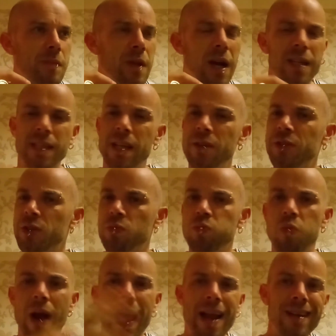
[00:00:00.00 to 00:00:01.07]
don't know, just
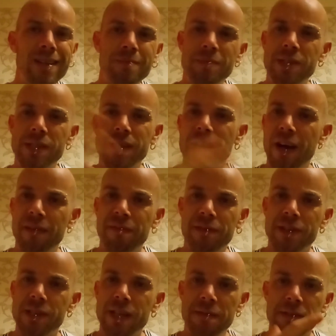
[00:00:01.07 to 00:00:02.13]
random stuff.
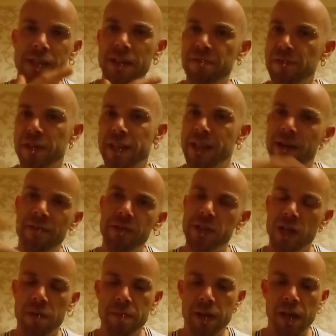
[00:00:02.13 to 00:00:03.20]
The stuff's different in there every
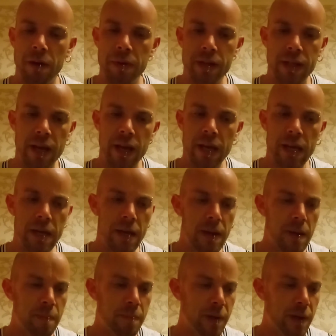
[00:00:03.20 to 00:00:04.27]
time you go in there,
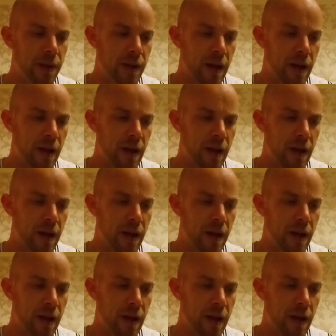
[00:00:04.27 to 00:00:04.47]
but